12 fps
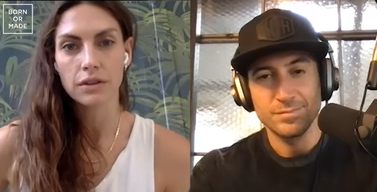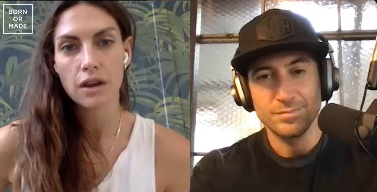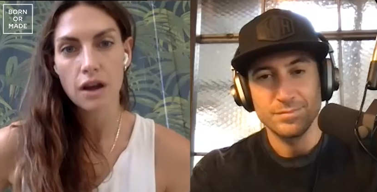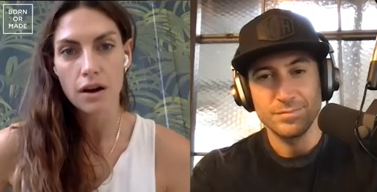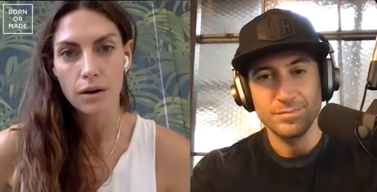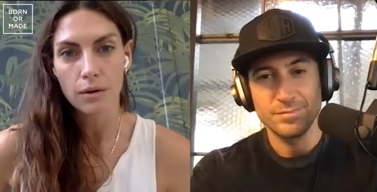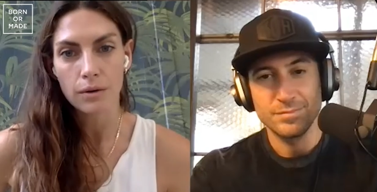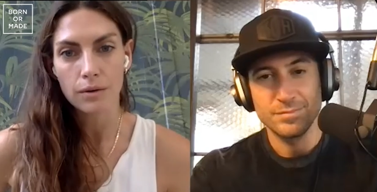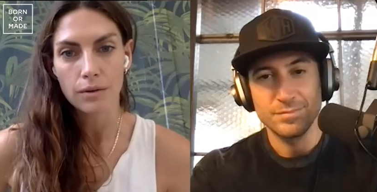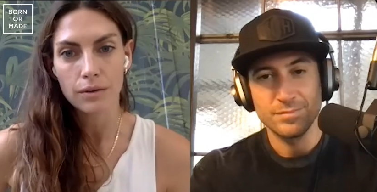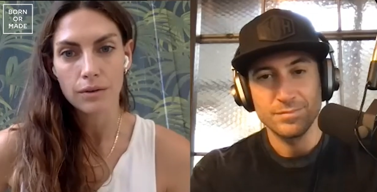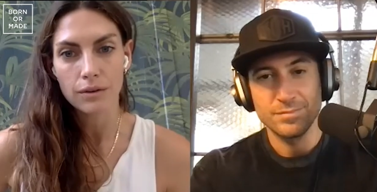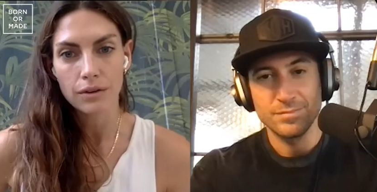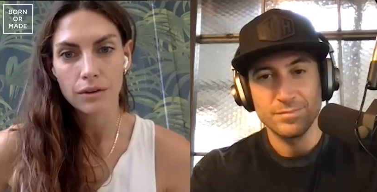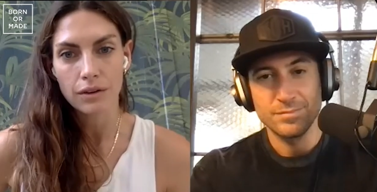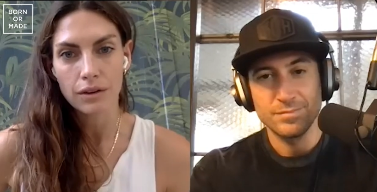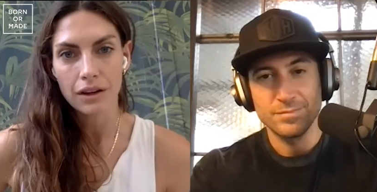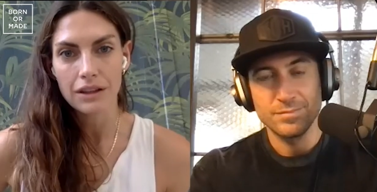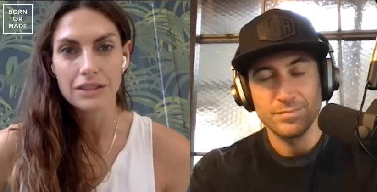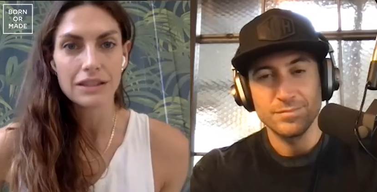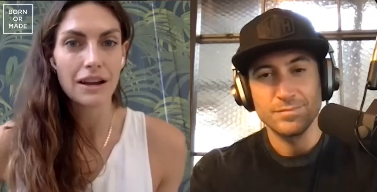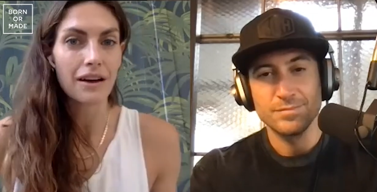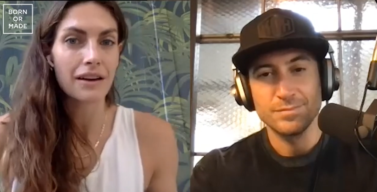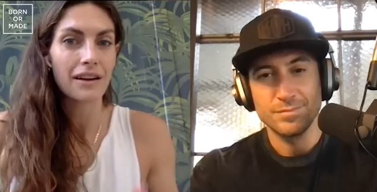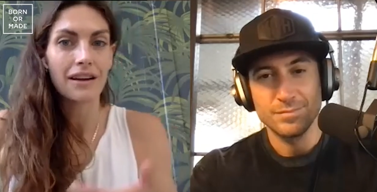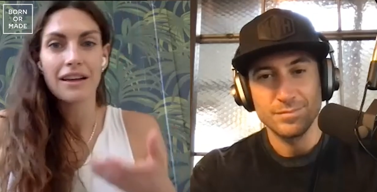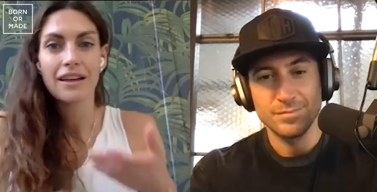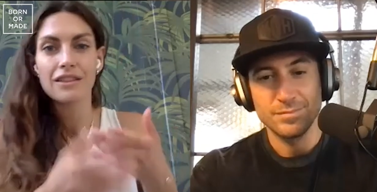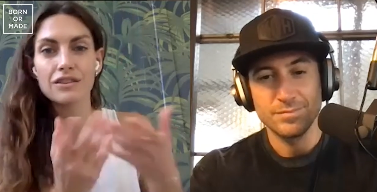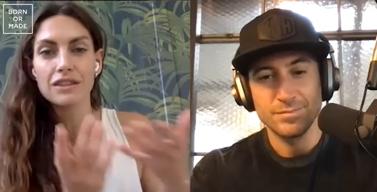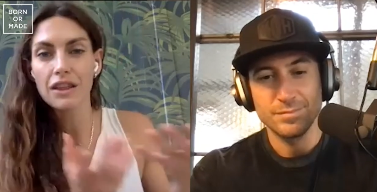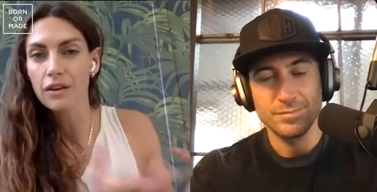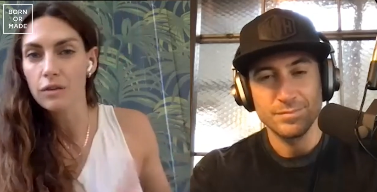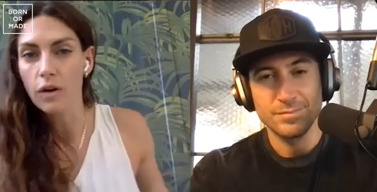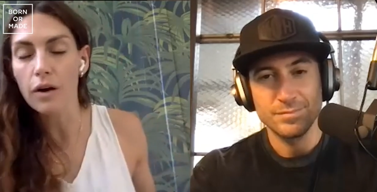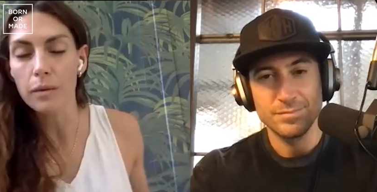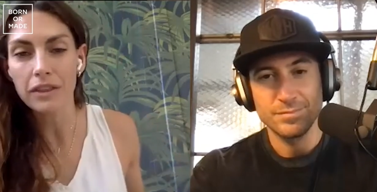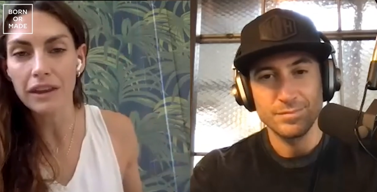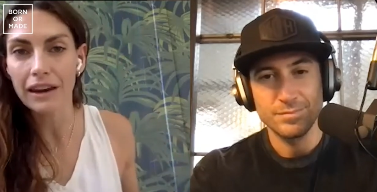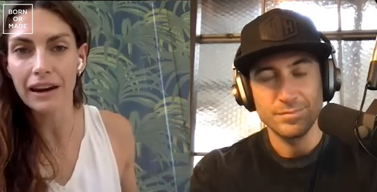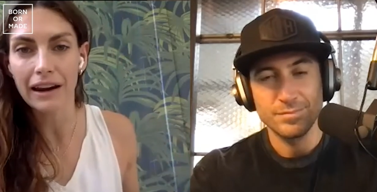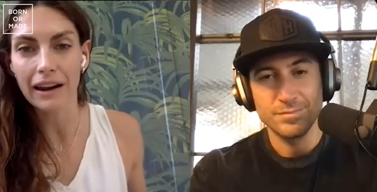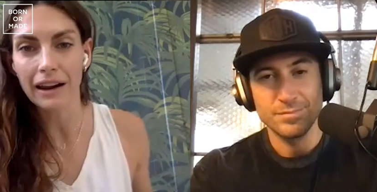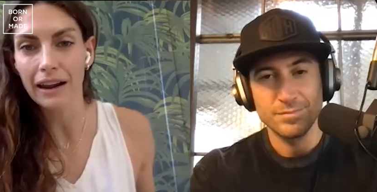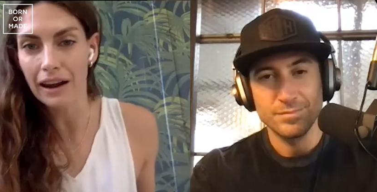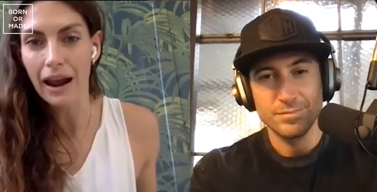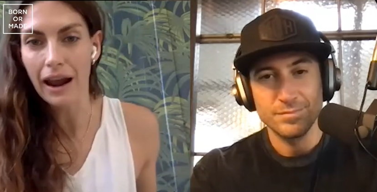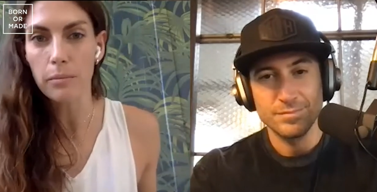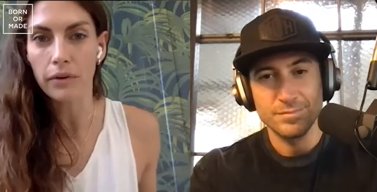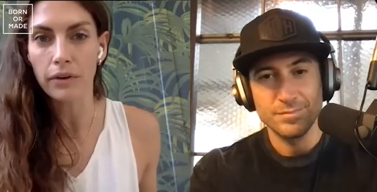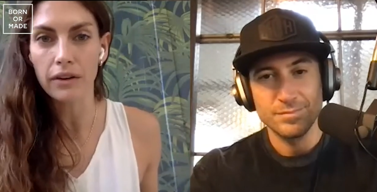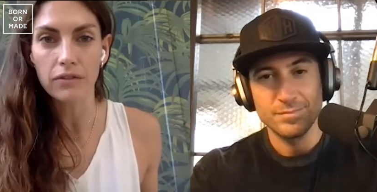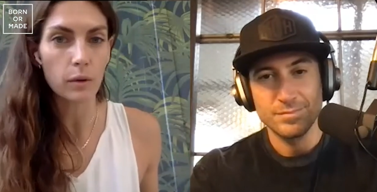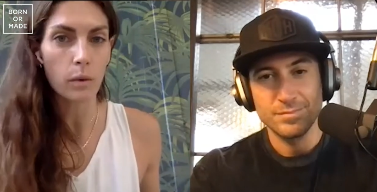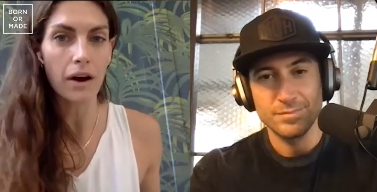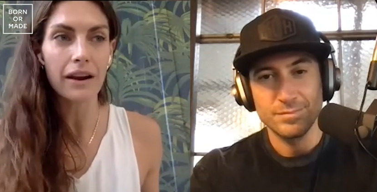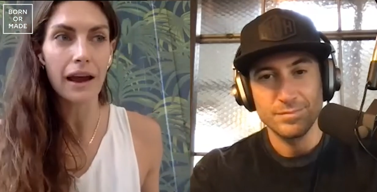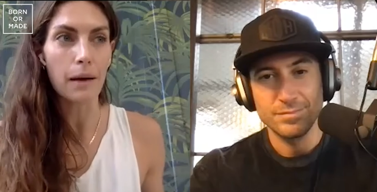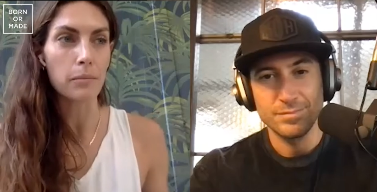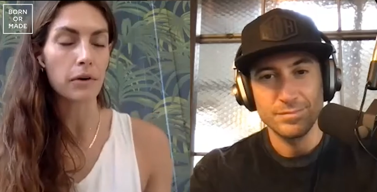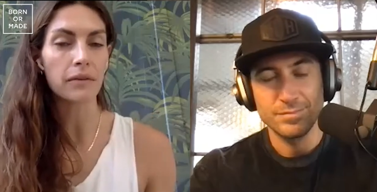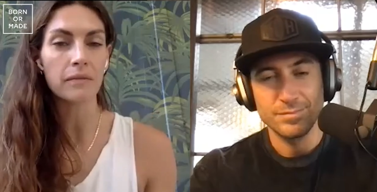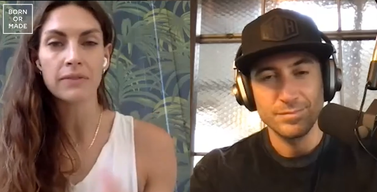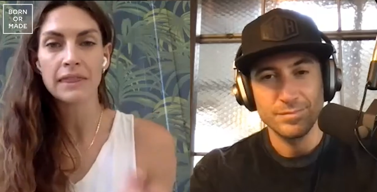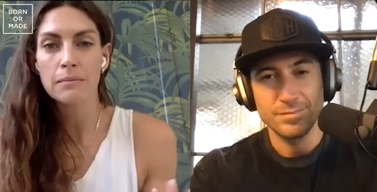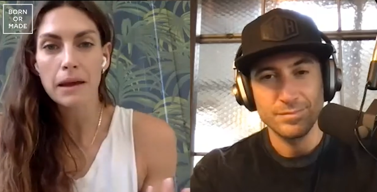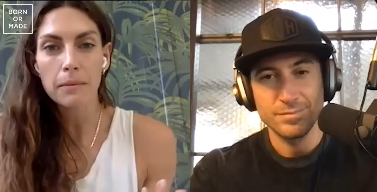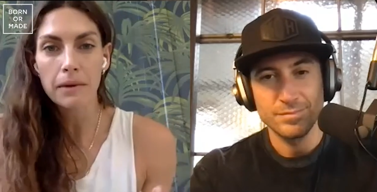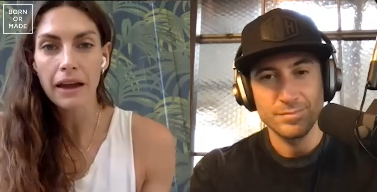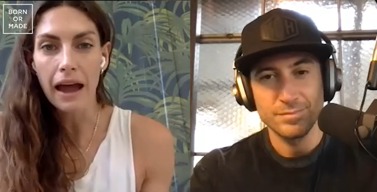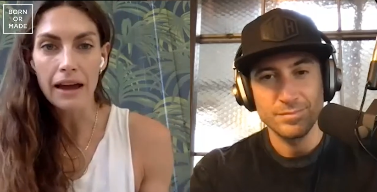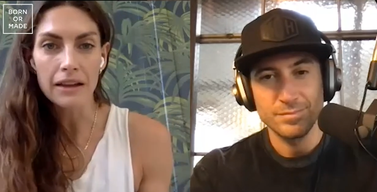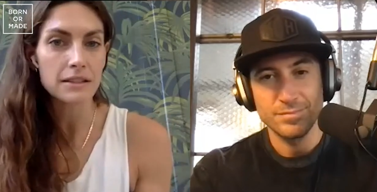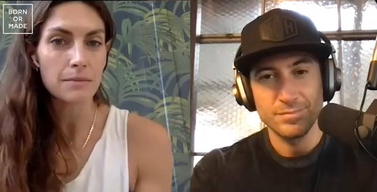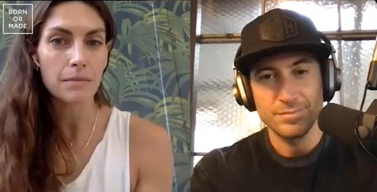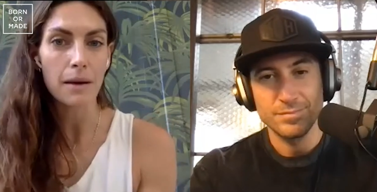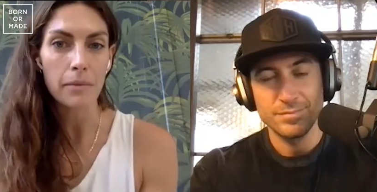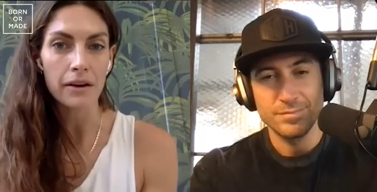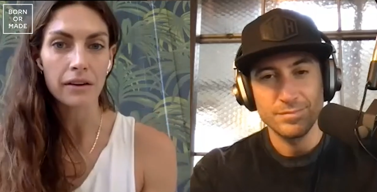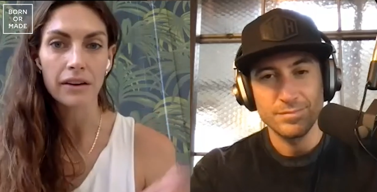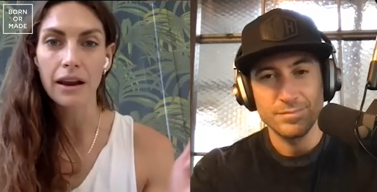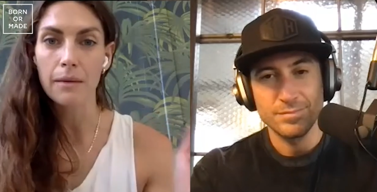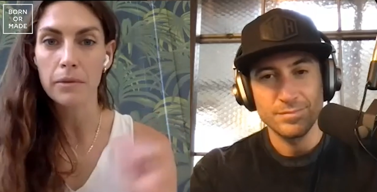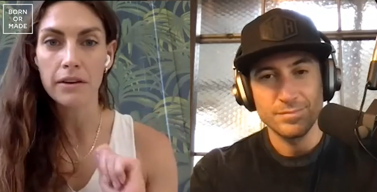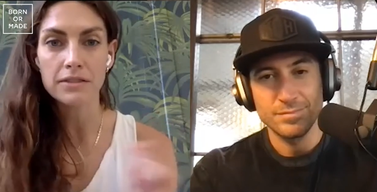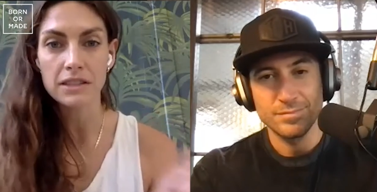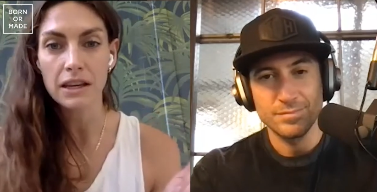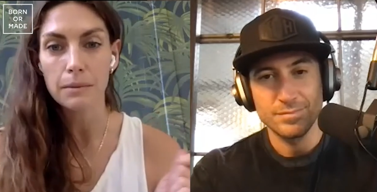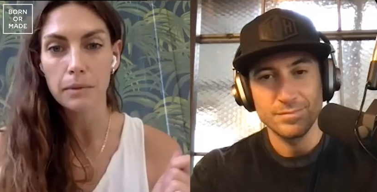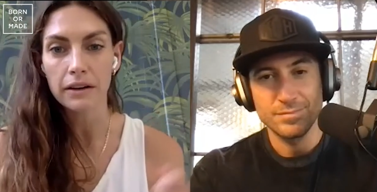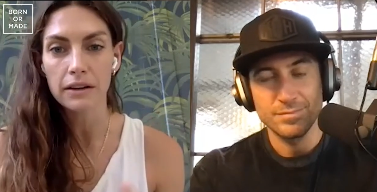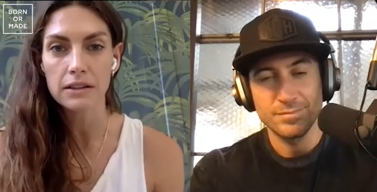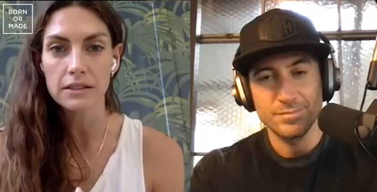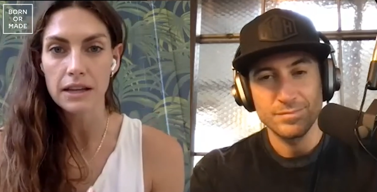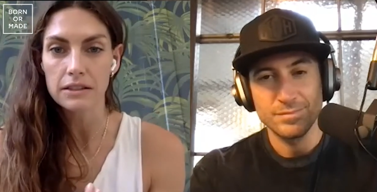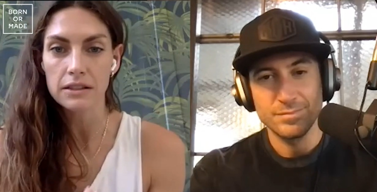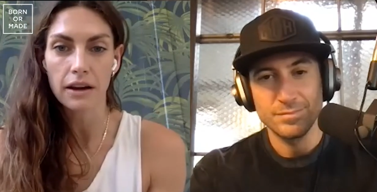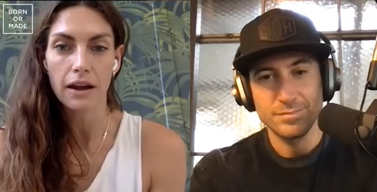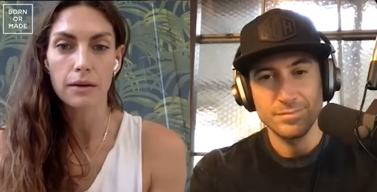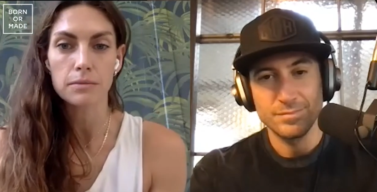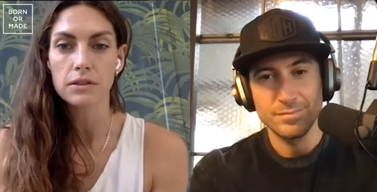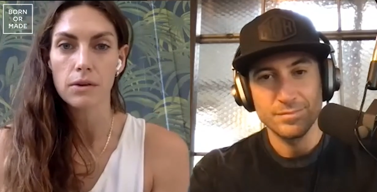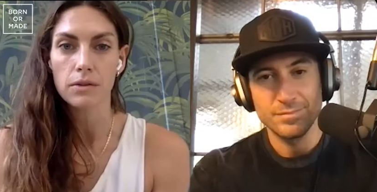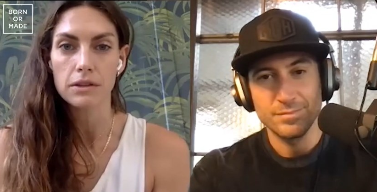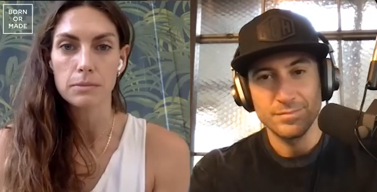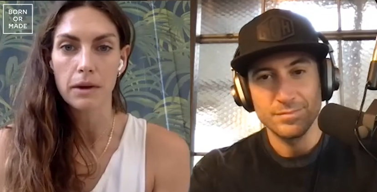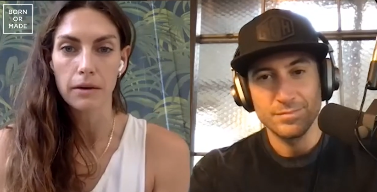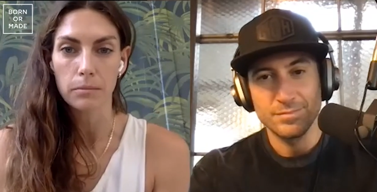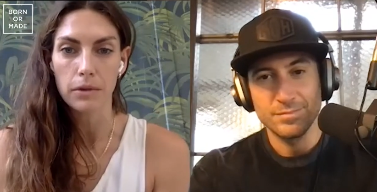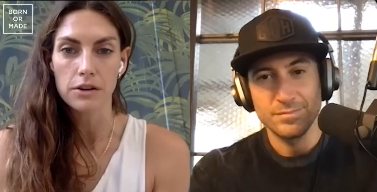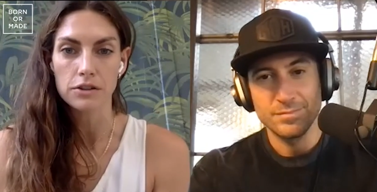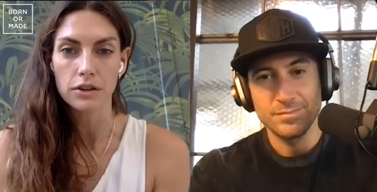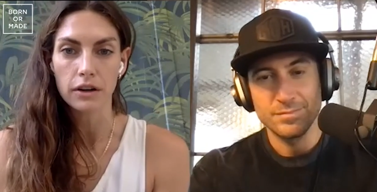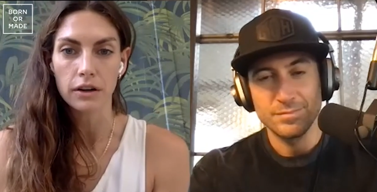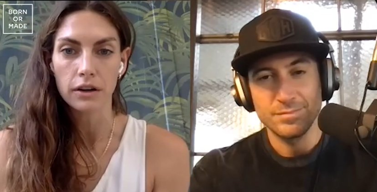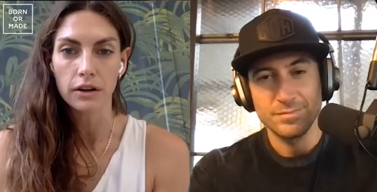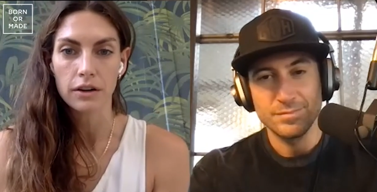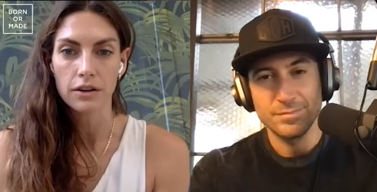Speaker 1: No. It's not, there's nothing wrong with eating an apple. If you want an apple, maybe add some nut butter and a bit of cinnamon because that's going to help slow the spike of blood sugar.